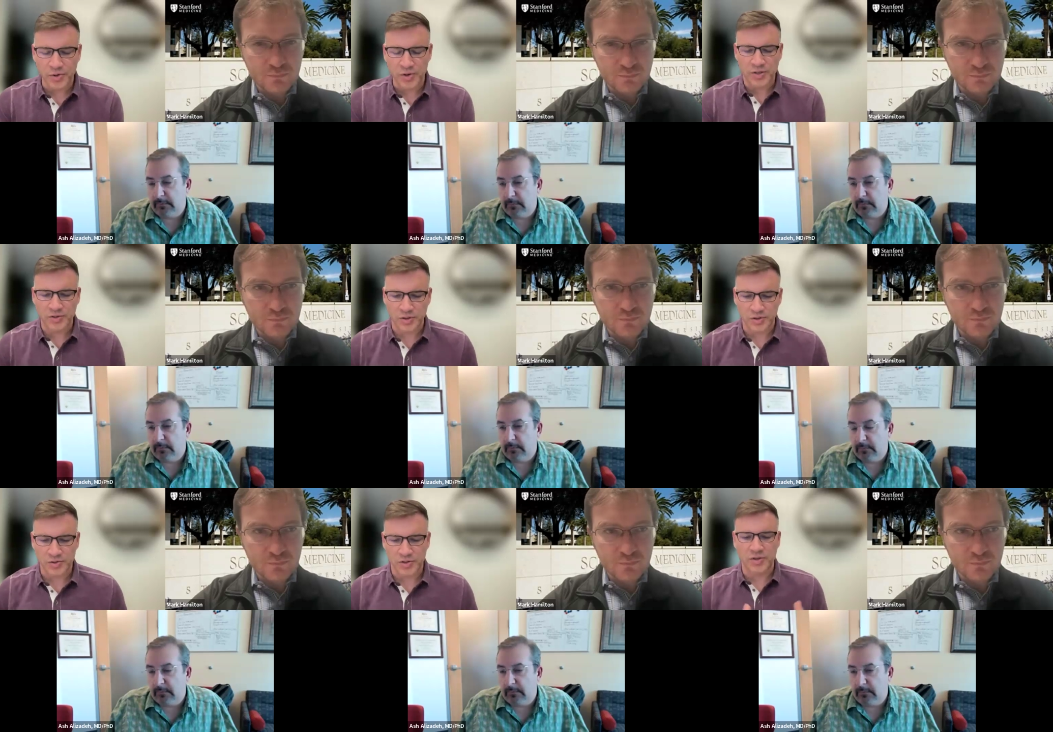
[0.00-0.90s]
Speaker 1: Do you think
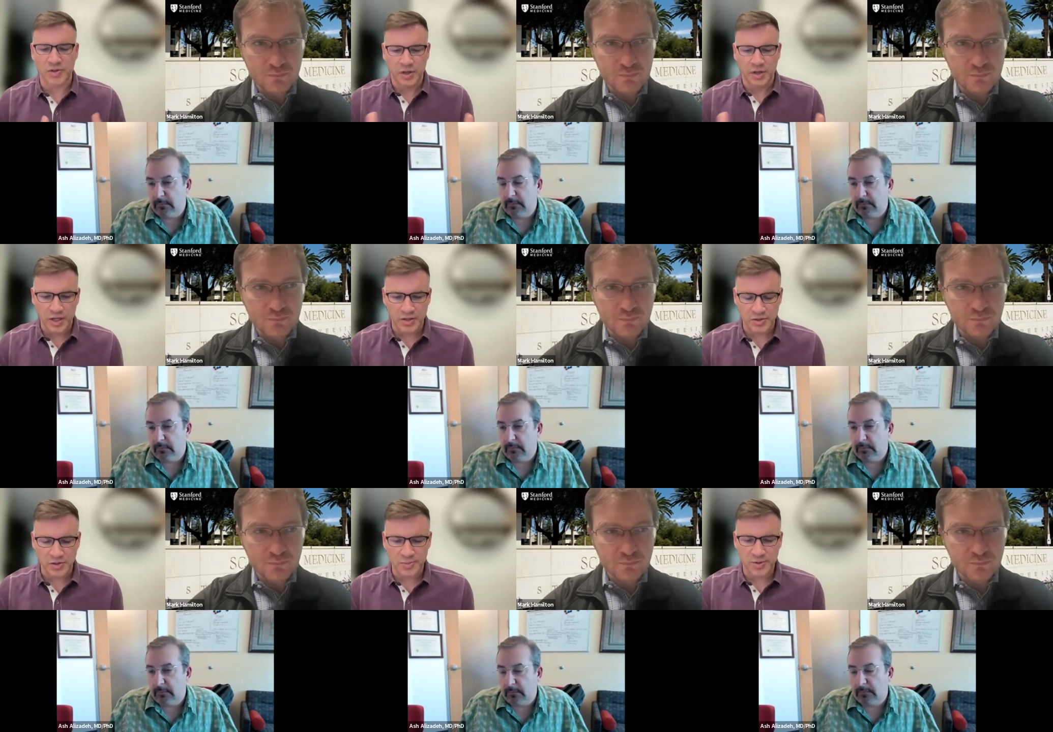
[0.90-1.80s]
single cell
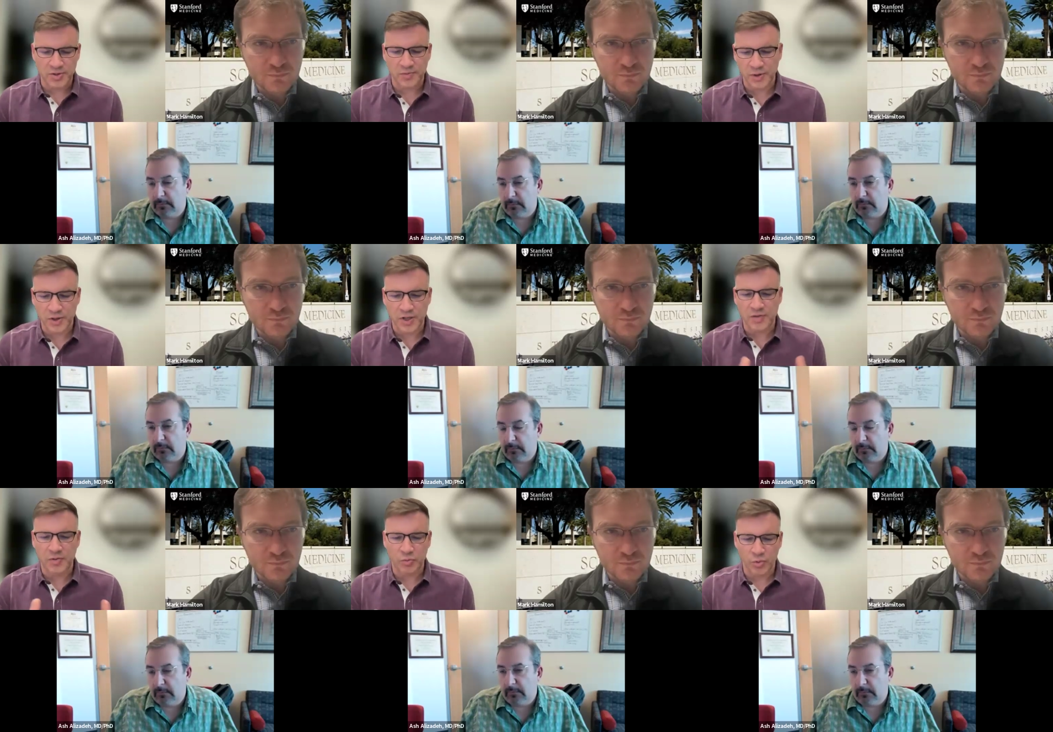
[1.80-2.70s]
technology
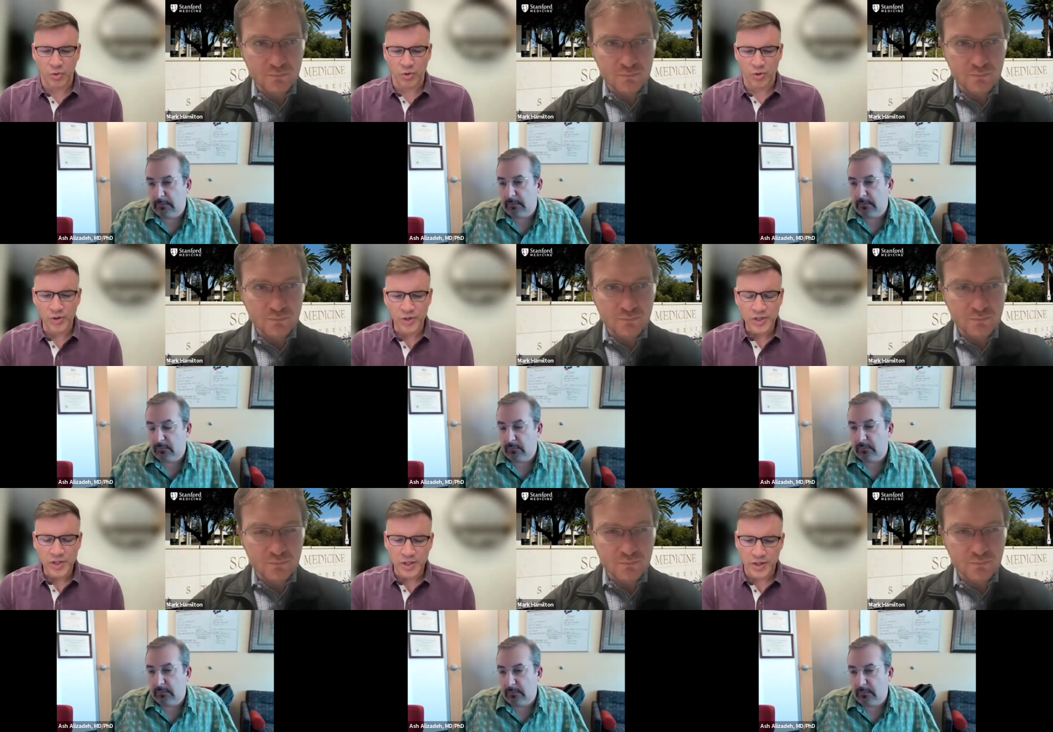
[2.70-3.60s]
specifically have a role
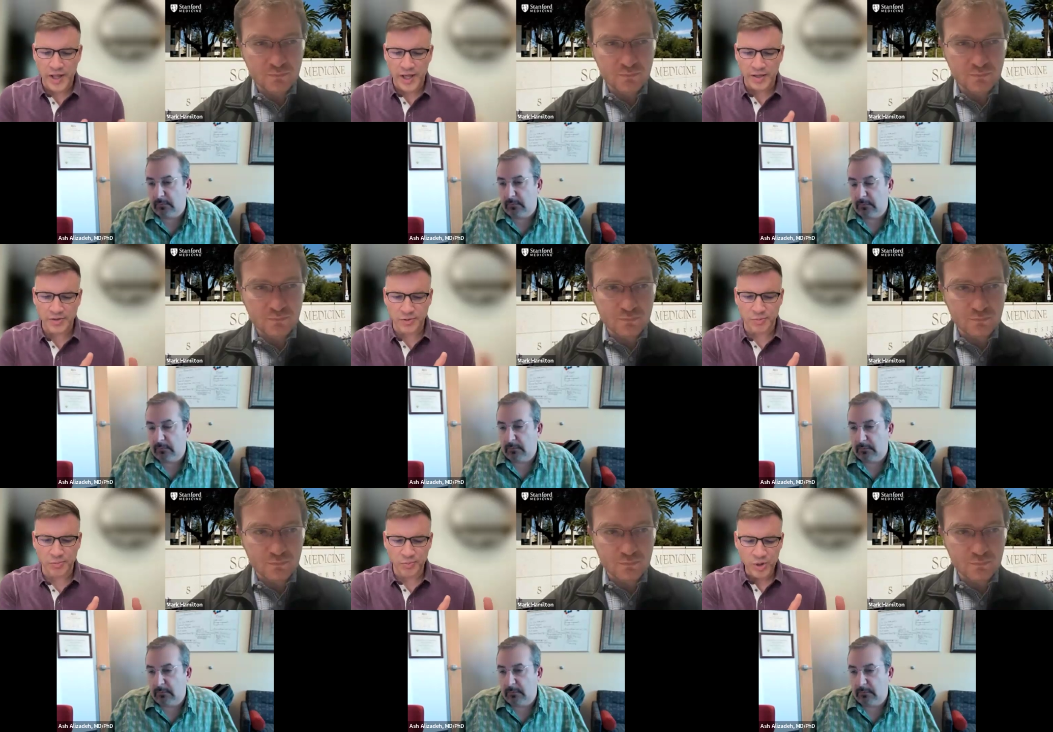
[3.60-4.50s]
in that
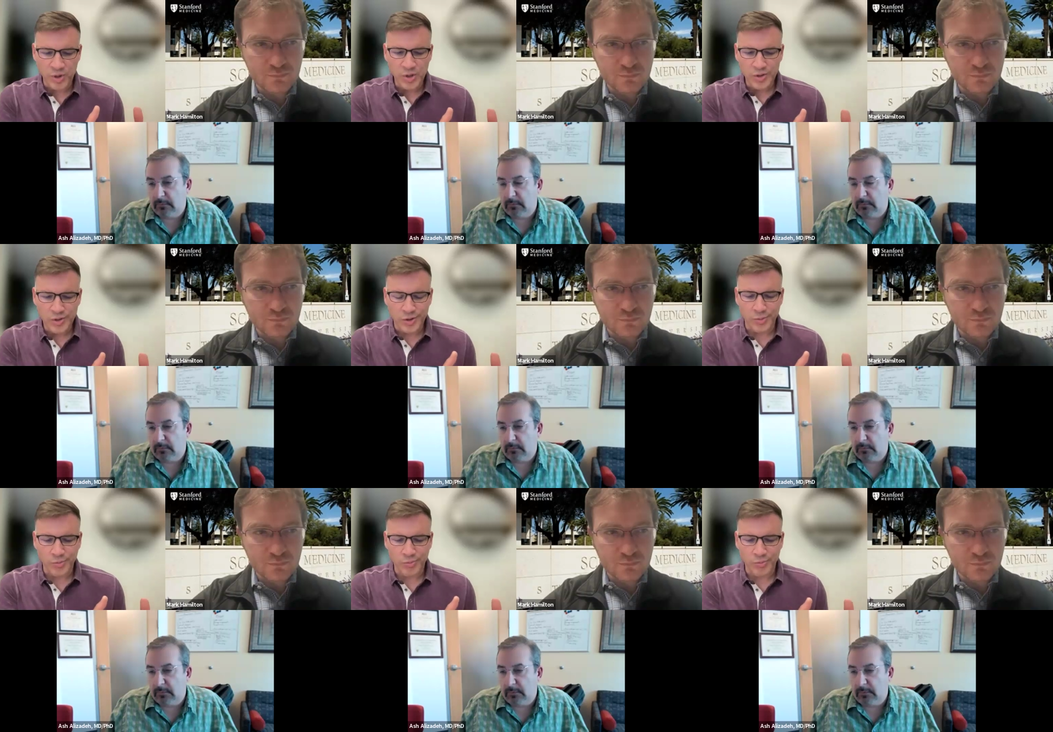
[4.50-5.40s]
sort of
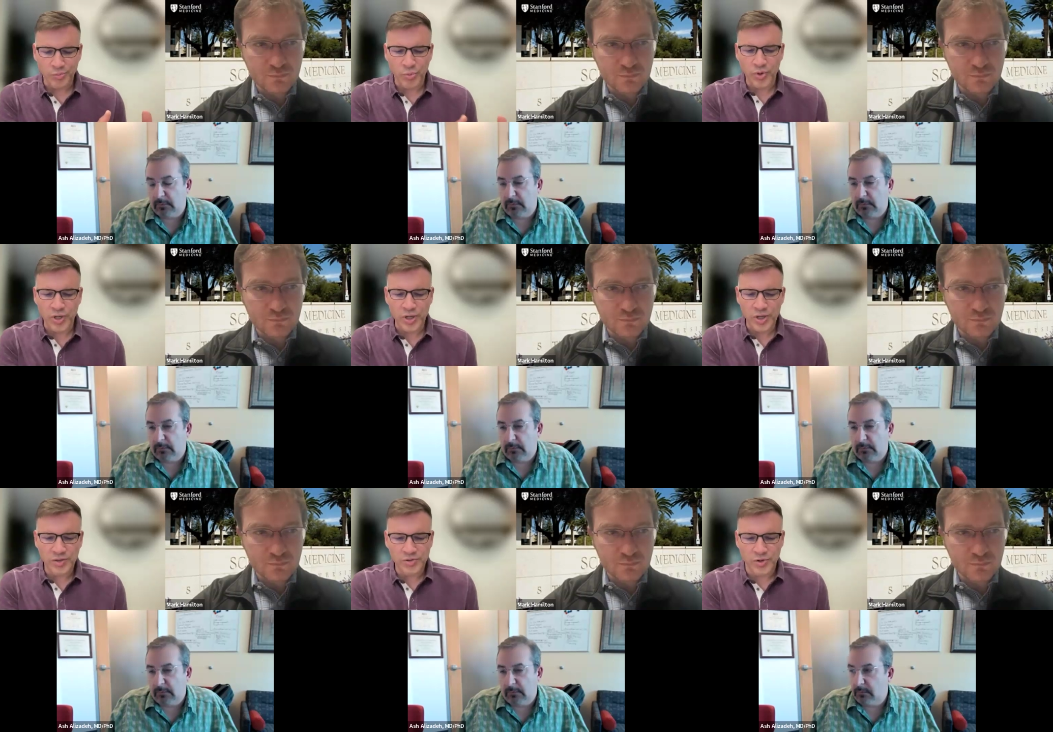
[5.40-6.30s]
you know
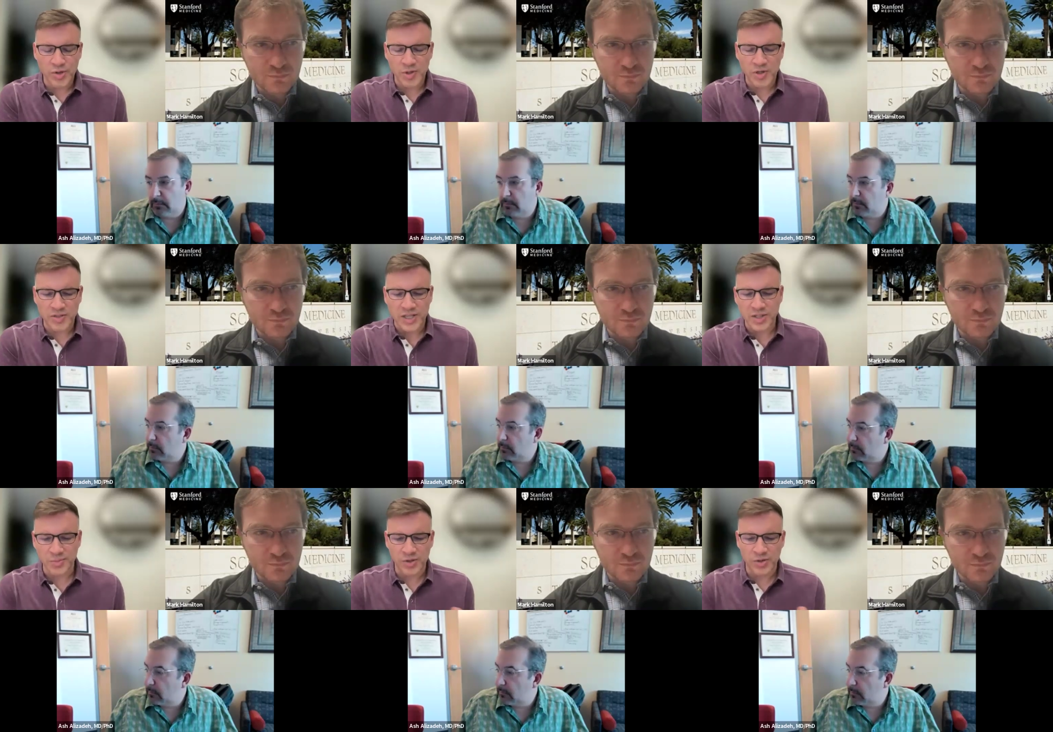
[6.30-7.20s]
pre-treatment
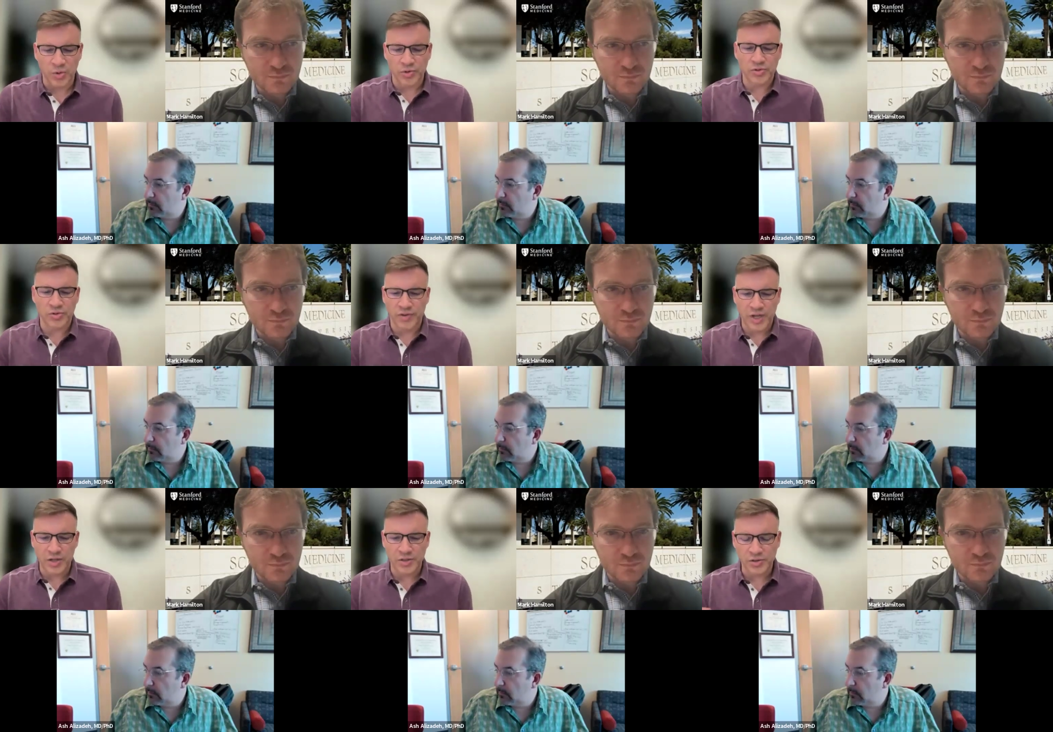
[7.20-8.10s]
assessment or
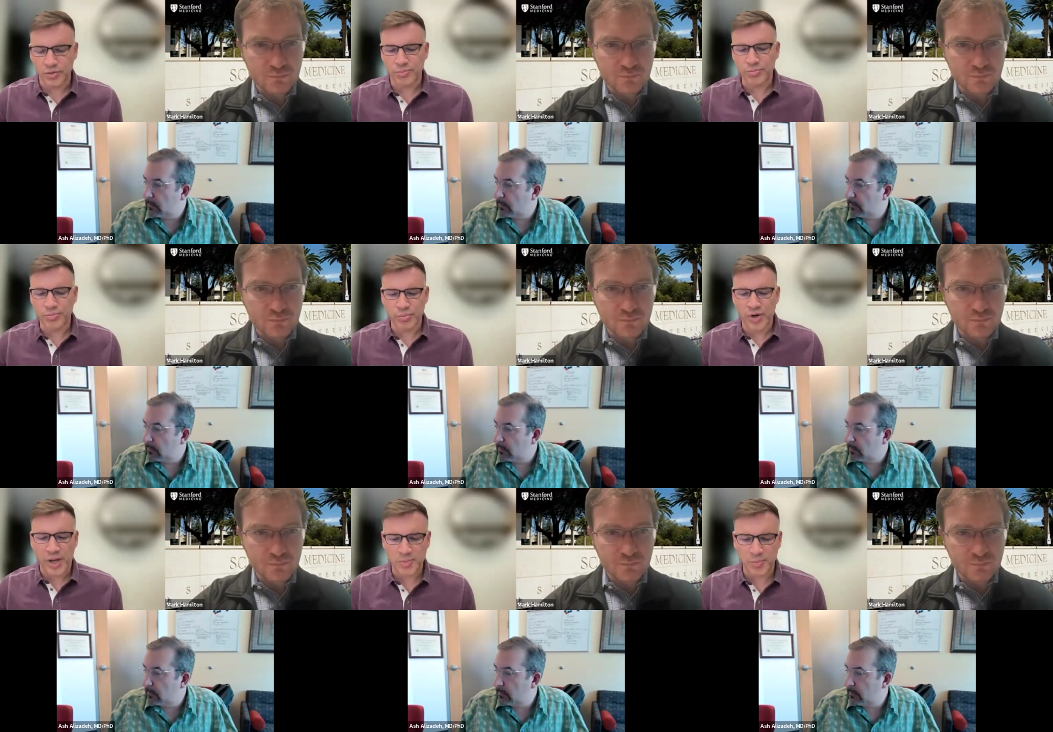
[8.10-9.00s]
surveillance or
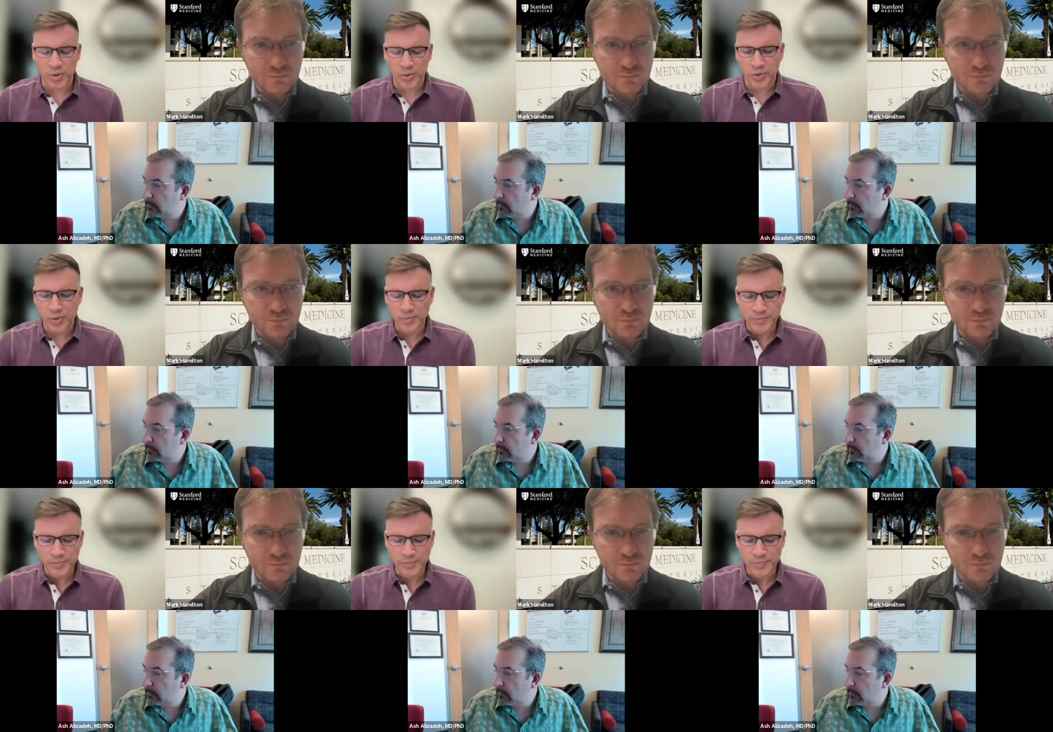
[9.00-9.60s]
perhaps both?